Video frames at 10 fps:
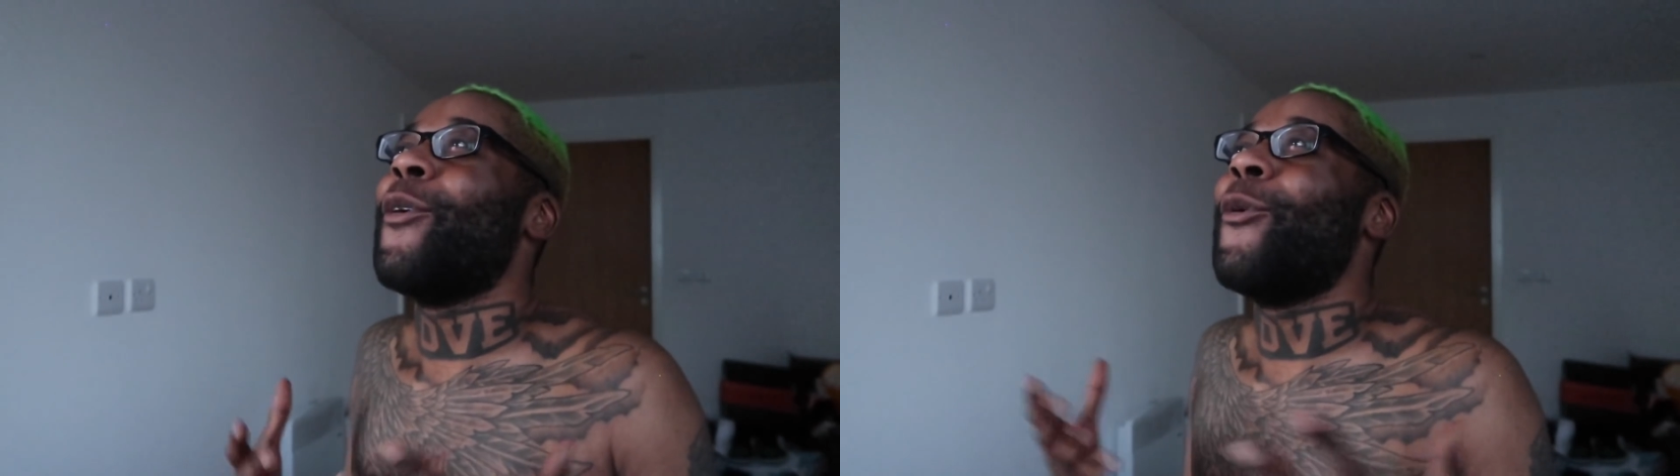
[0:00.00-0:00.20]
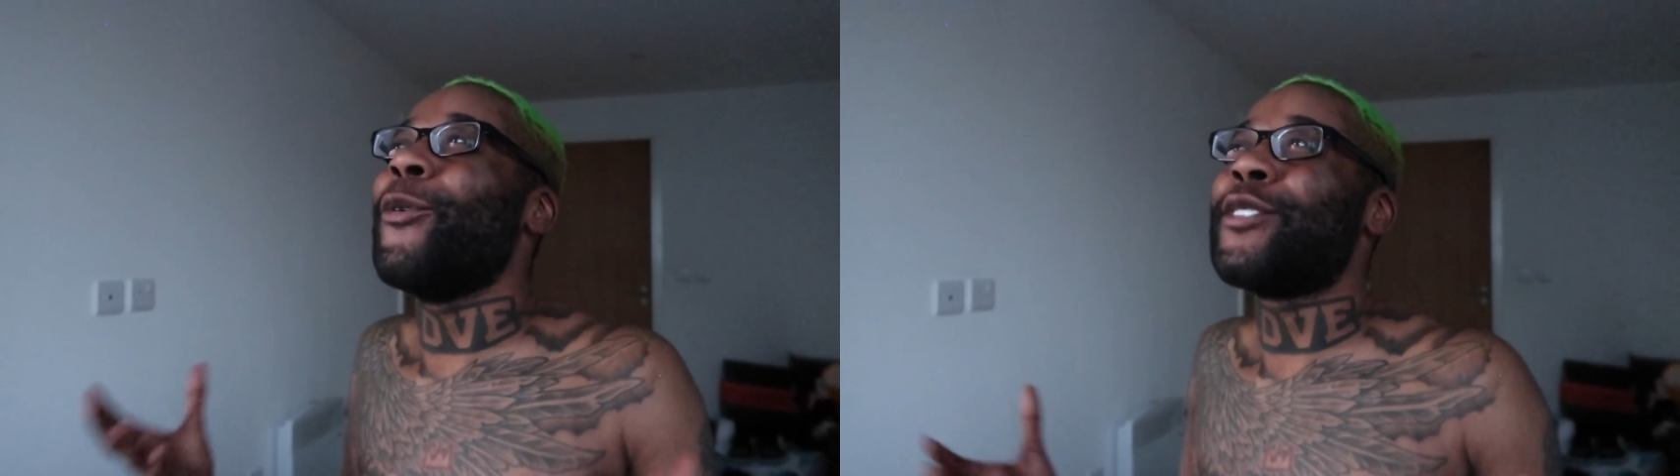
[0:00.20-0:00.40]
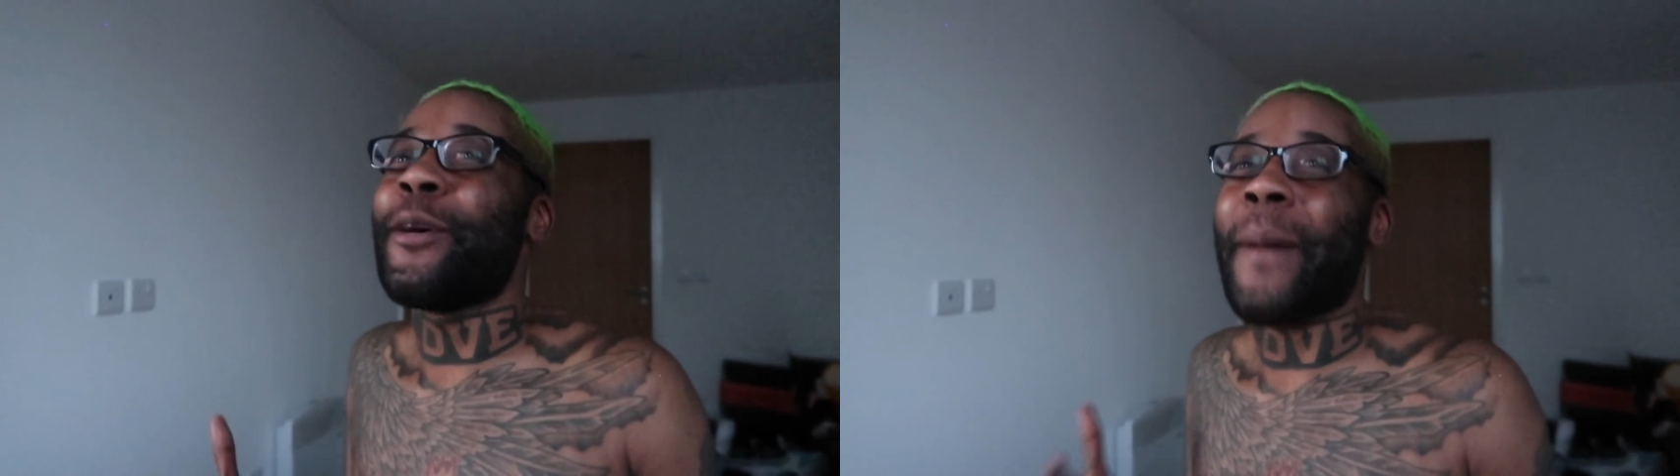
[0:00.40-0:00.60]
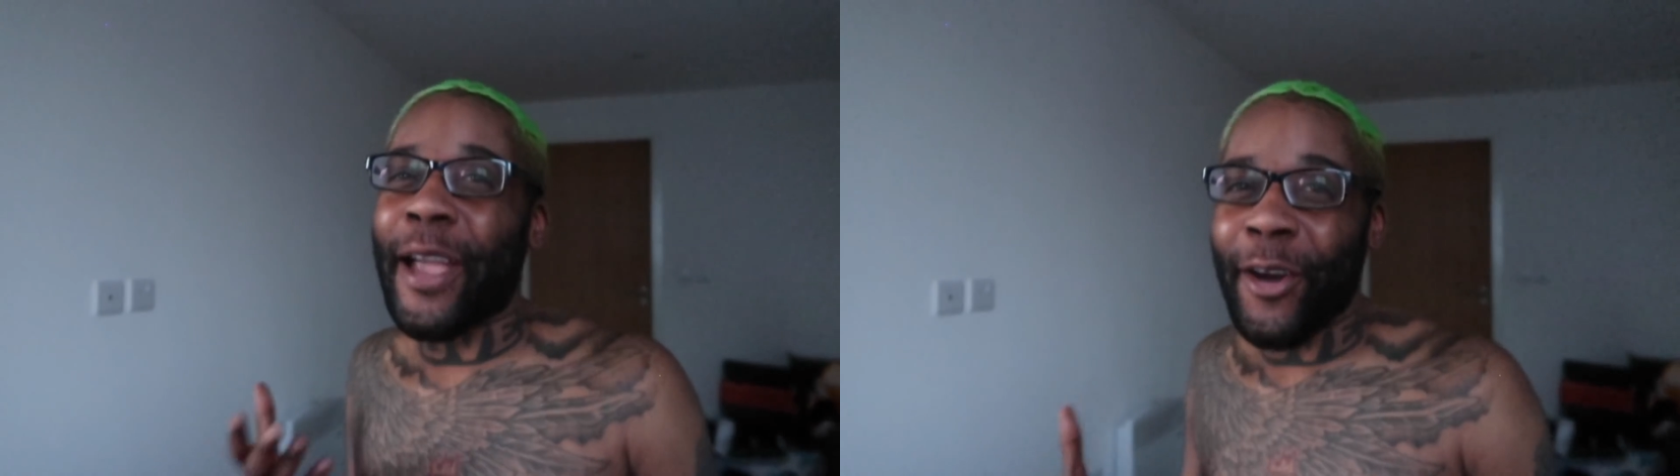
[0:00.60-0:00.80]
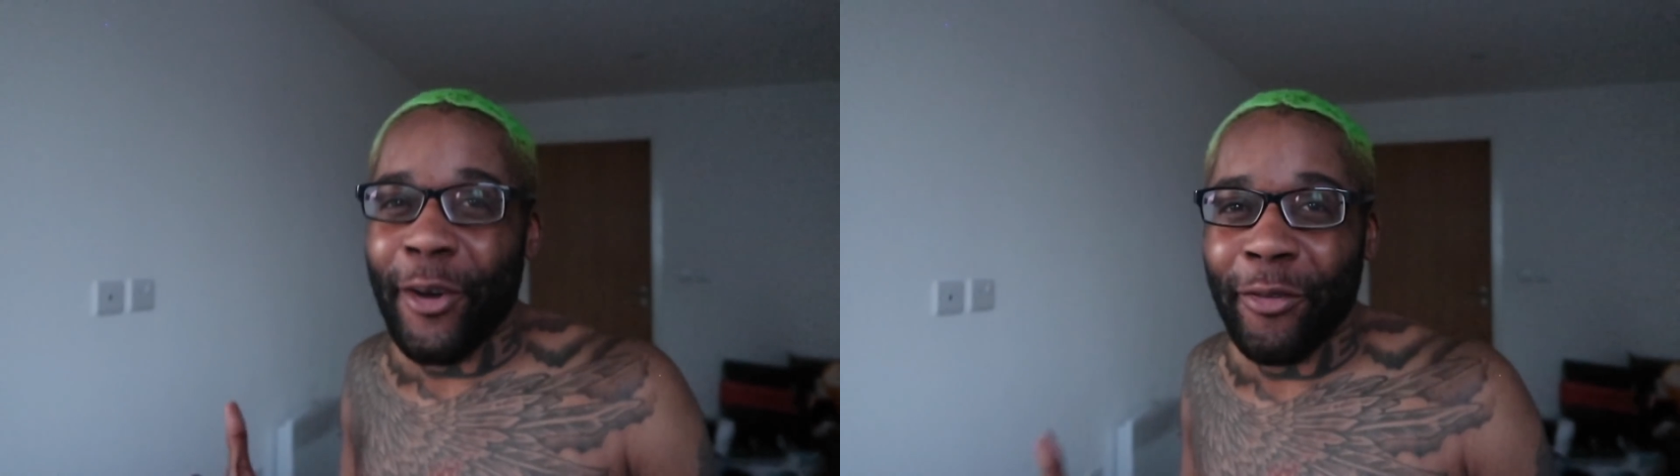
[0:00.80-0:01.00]

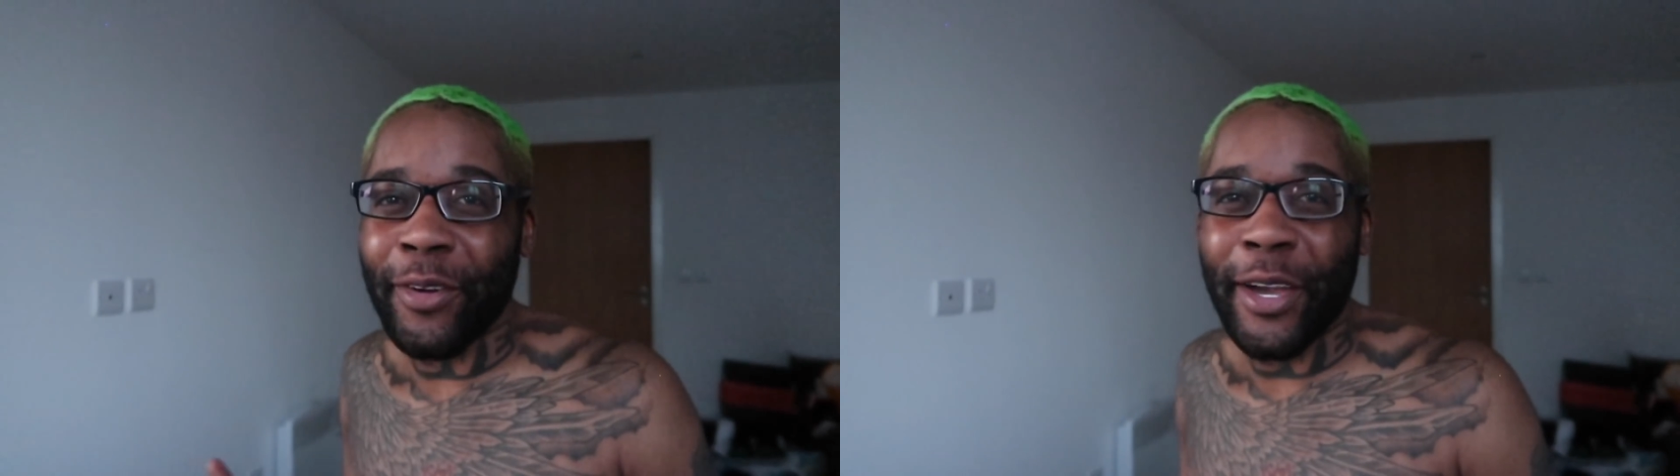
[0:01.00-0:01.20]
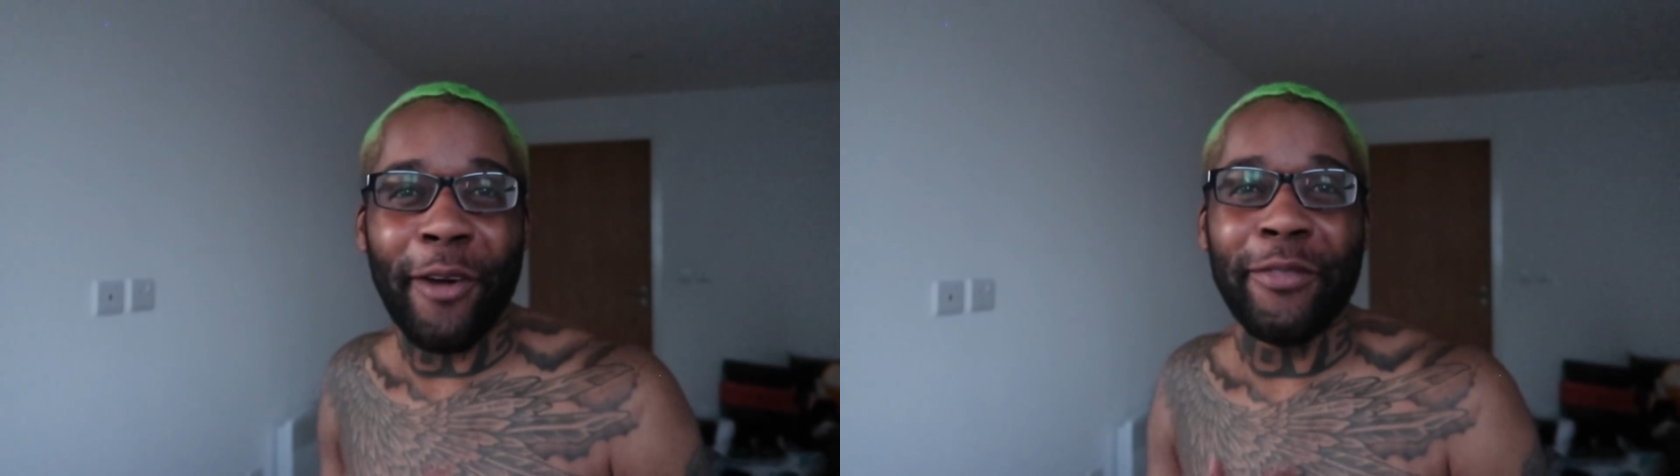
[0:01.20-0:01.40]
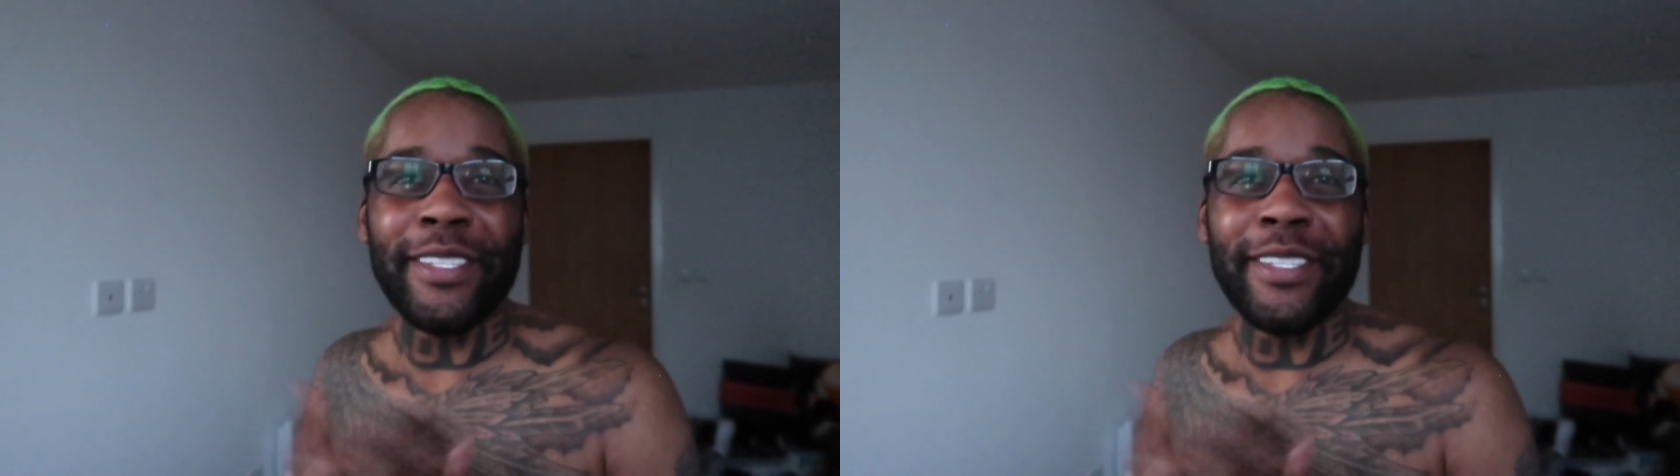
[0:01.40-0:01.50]
autobiography of